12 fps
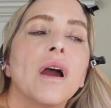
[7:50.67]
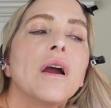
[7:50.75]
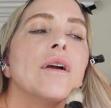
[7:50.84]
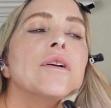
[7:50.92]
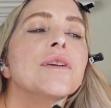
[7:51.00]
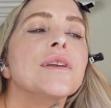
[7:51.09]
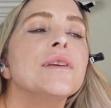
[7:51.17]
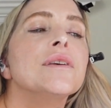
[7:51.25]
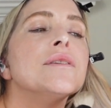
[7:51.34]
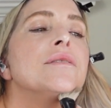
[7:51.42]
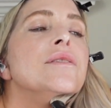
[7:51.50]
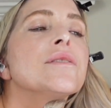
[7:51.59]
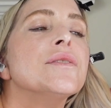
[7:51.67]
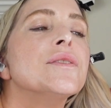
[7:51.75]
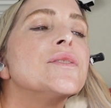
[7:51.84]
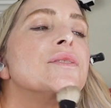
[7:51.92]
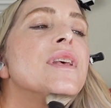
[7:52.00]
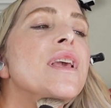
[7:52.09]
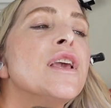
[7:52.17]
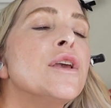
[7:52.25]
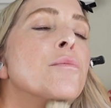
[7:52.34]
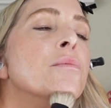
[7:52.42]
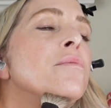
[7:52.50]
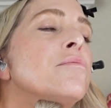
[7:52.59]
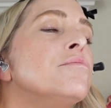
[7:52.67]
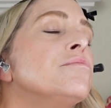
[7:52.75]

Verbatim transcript: are in the same